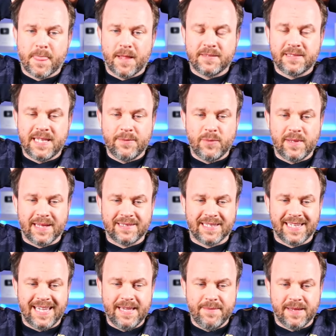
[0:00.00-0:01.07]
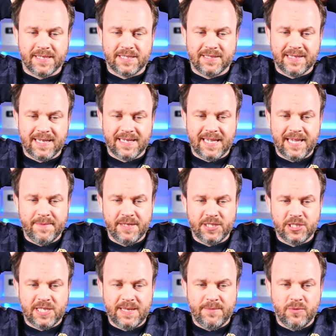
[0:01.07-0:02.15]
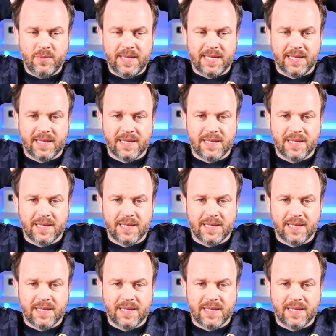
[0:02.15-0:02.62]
A team of the week. That's a Kimmich. Is that a Kimmich team of the week?